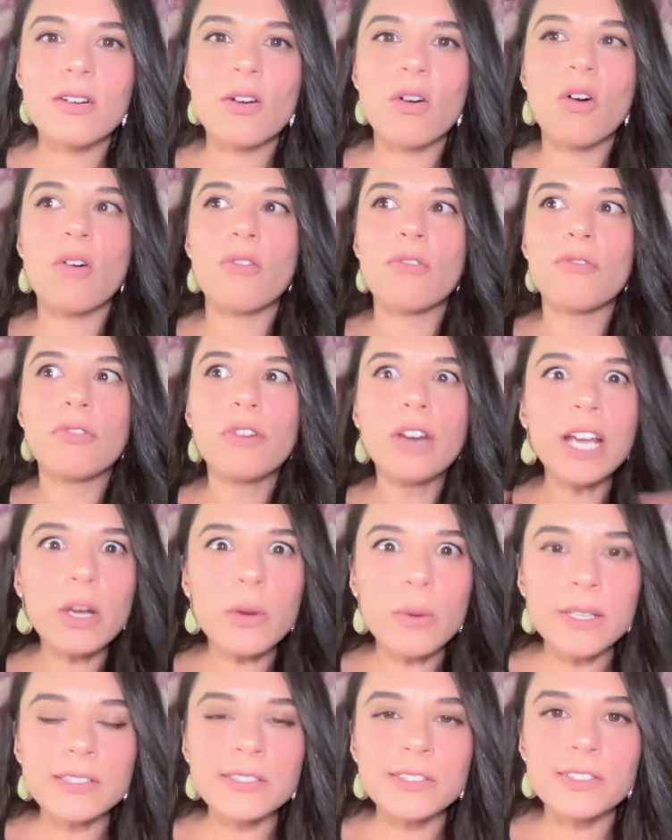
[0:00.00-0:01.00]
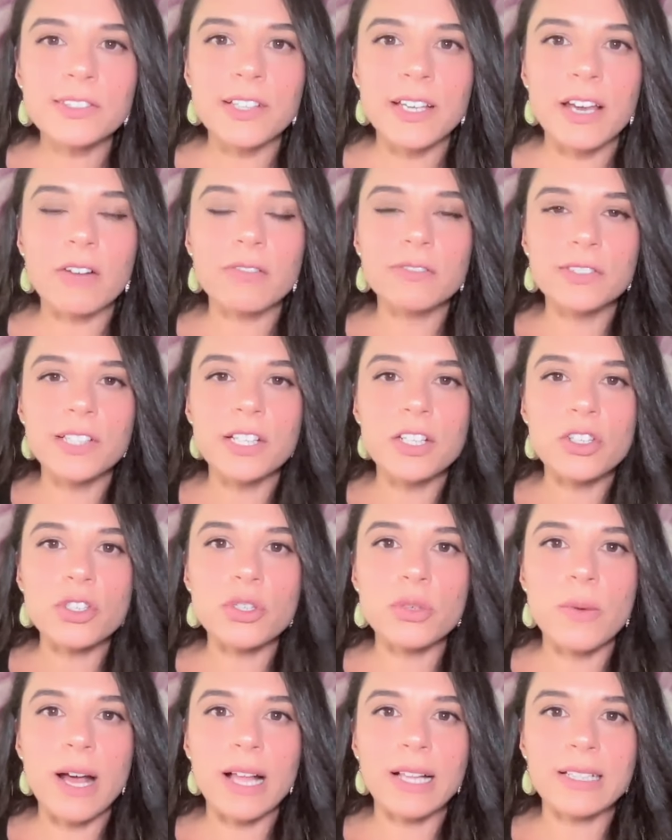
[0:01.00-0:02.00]
or frequency of
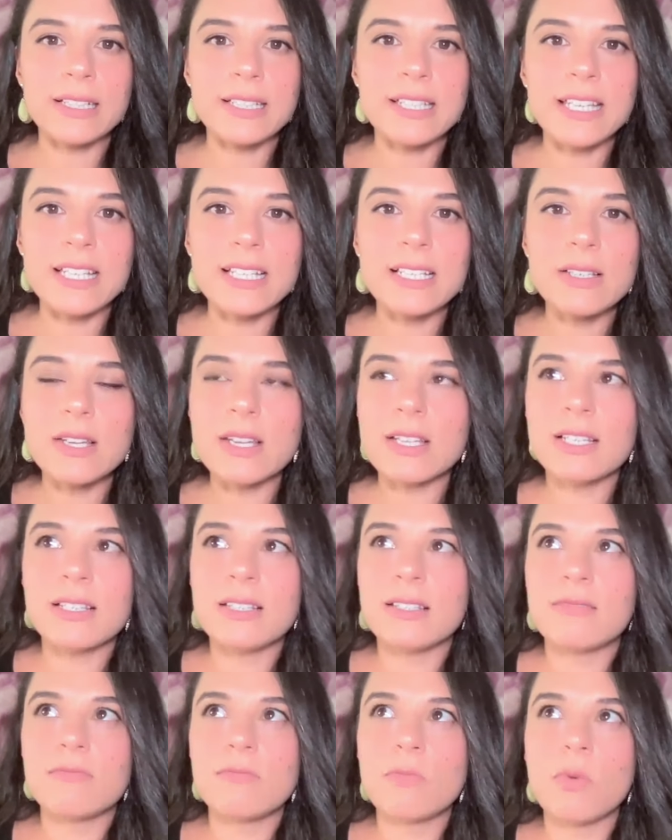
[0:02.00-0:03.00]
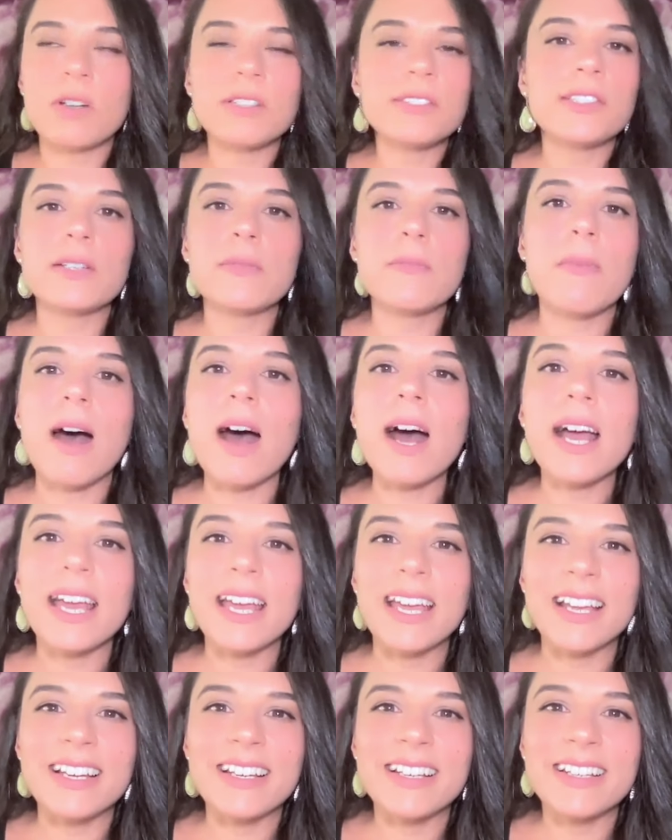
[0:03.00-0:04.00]
sensuality. It wasn't
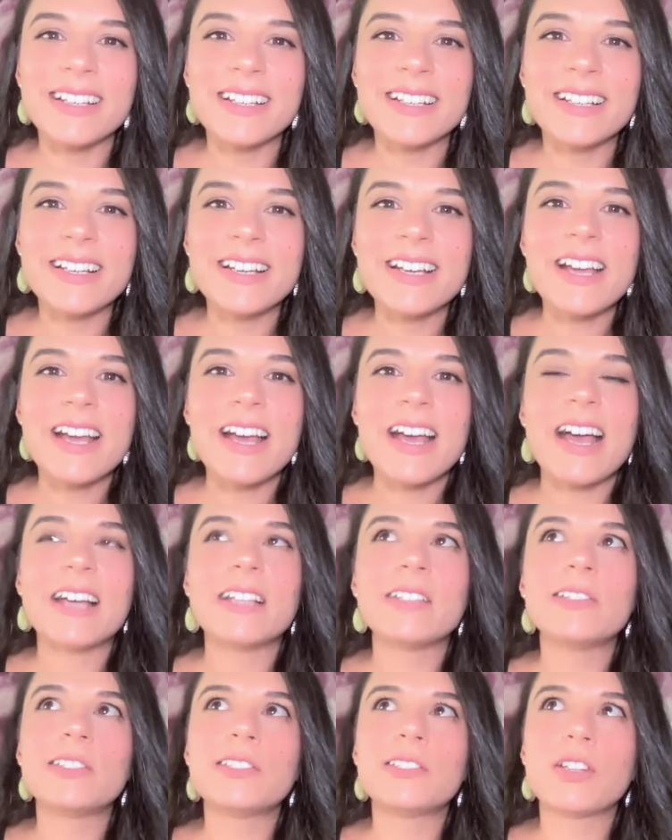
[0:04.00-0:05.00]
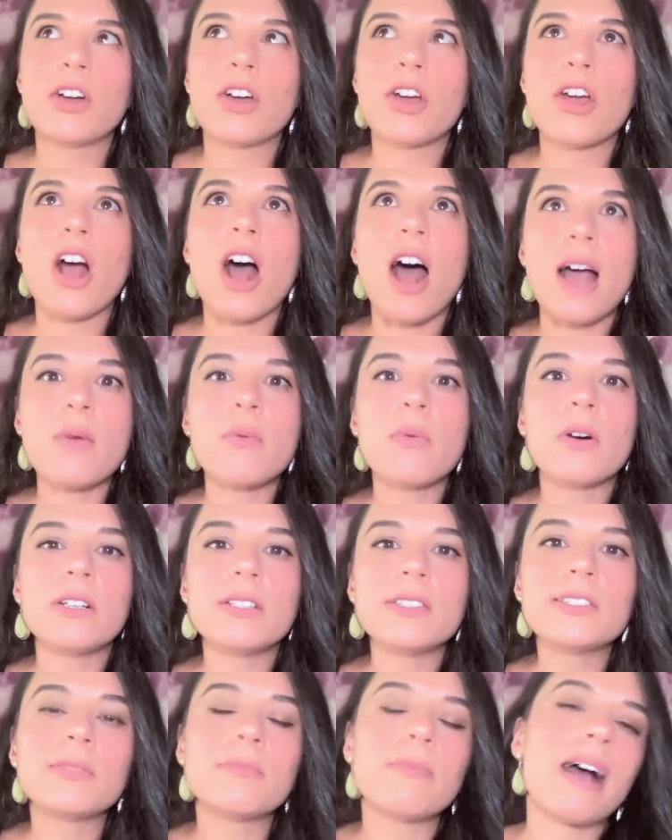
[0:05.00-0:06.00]
mine. And so I
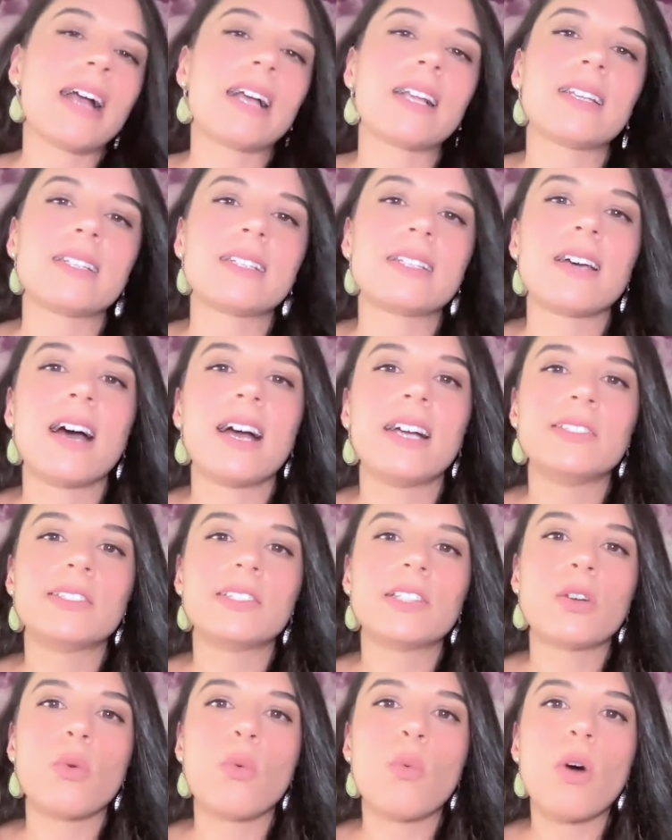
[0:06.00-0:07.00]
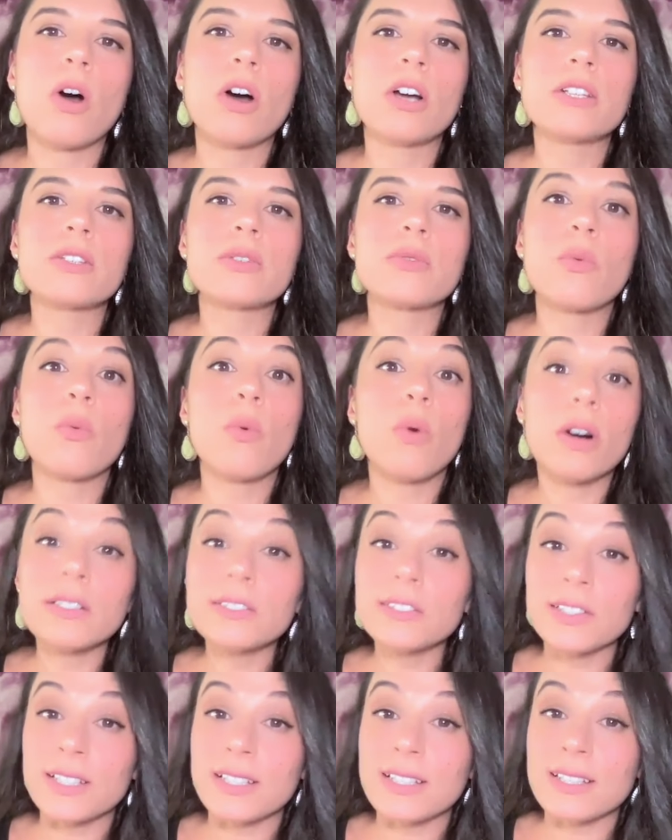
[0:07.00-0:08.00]
was magnetizing what
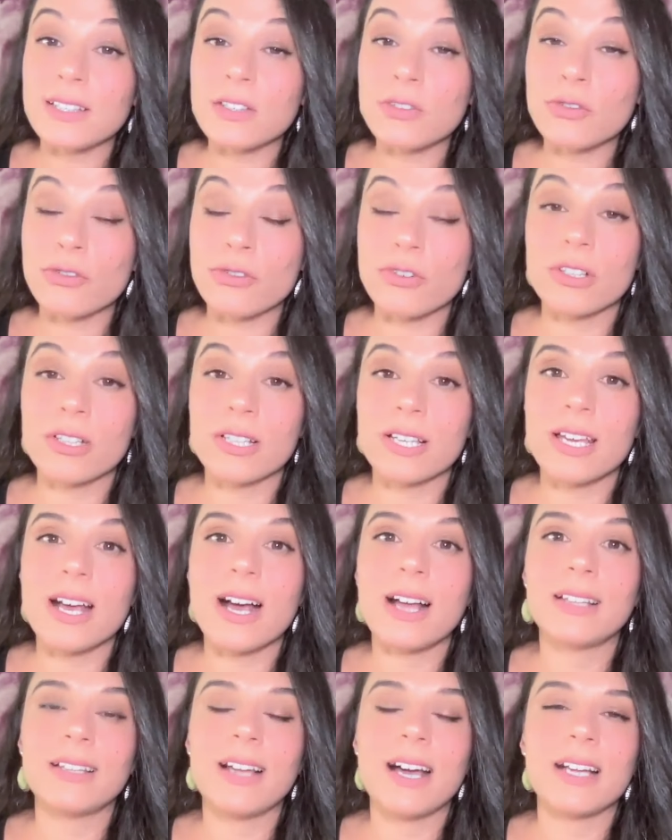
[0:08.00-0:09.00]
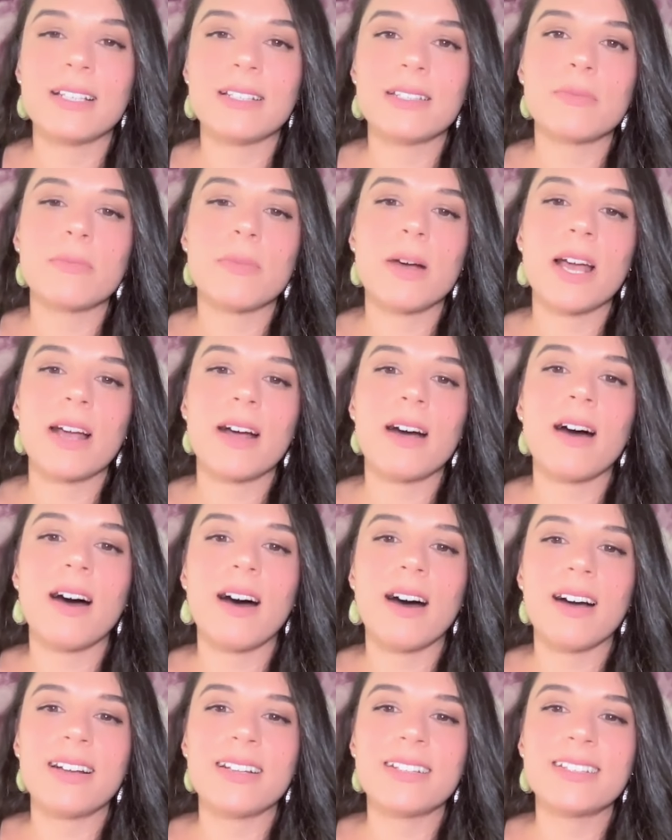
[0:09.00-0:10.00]
wasn't truly aligned to my
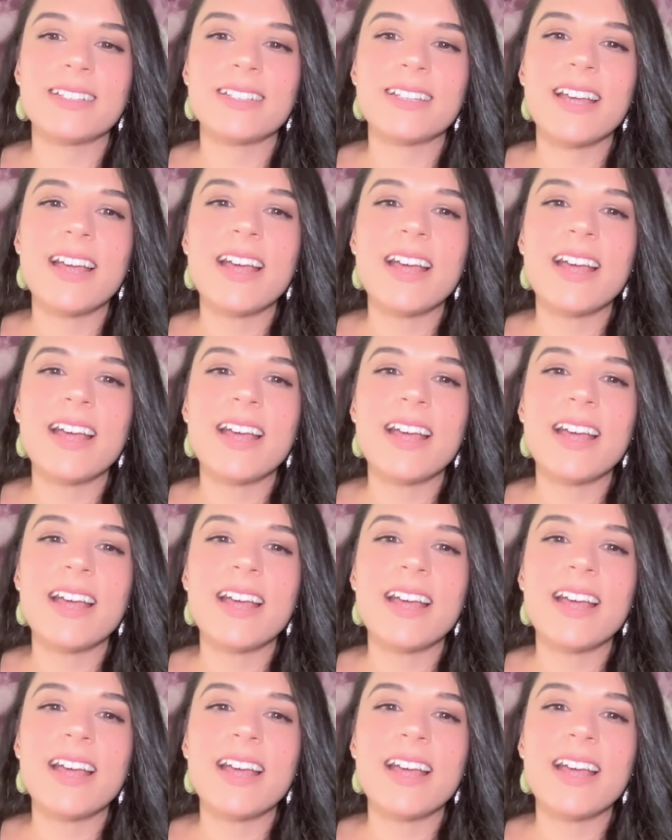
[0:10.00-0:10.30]
heart.